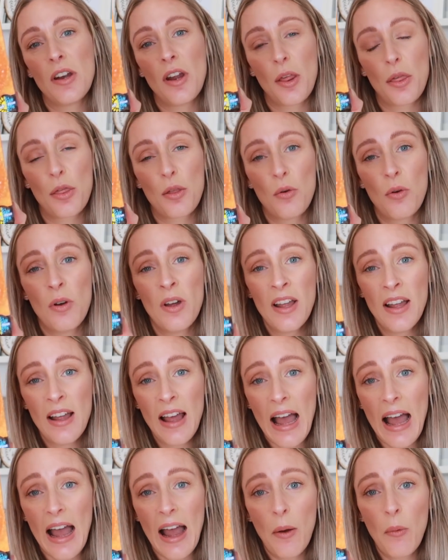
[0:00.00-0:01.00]
and I thought,
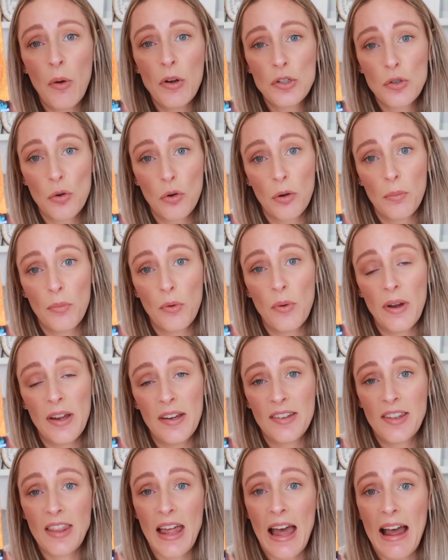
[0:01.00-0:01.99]
how adorable
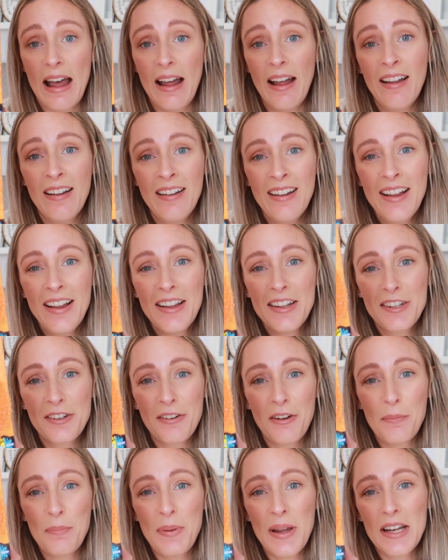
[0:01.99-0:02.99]
is that?
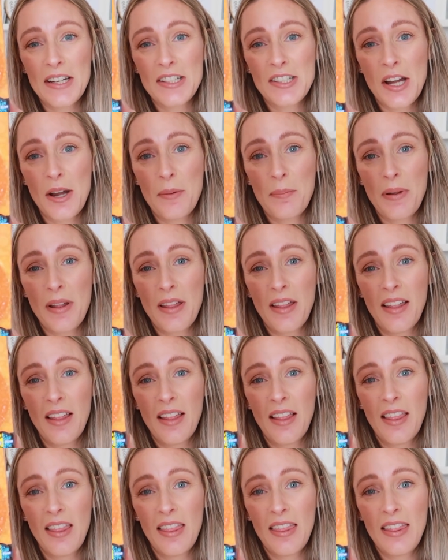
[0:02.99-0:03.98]
So I picked up
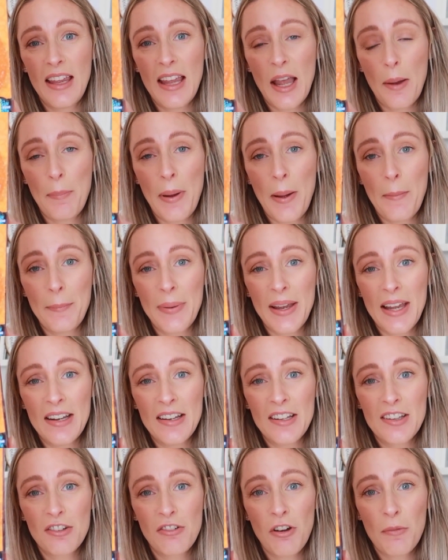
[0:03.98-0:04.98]
the
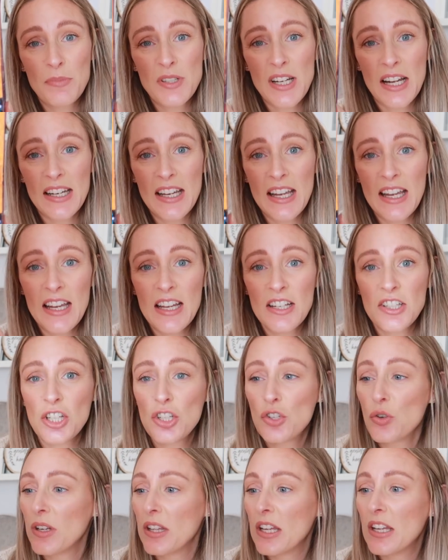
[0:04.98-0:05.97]
Pumpkin Scrub Daddy to
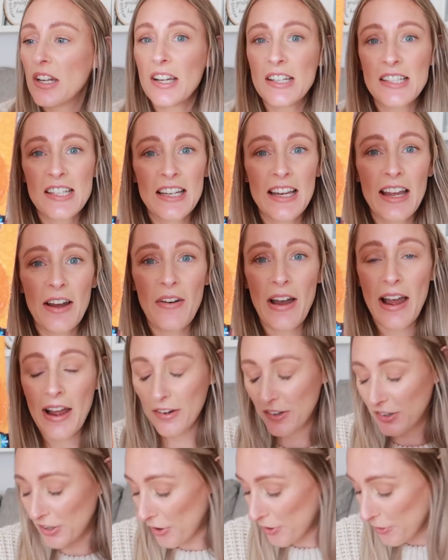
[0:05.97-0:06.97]
join the Nightingale
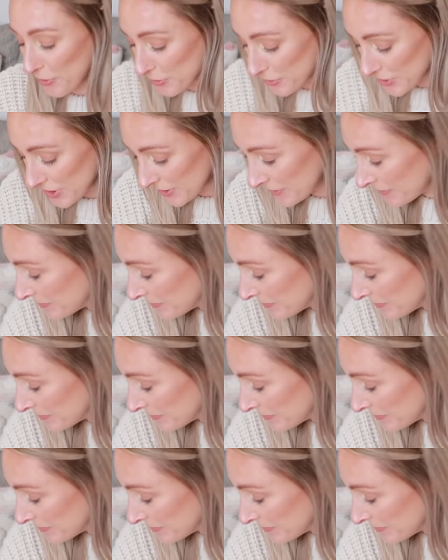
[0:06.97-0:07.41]
household.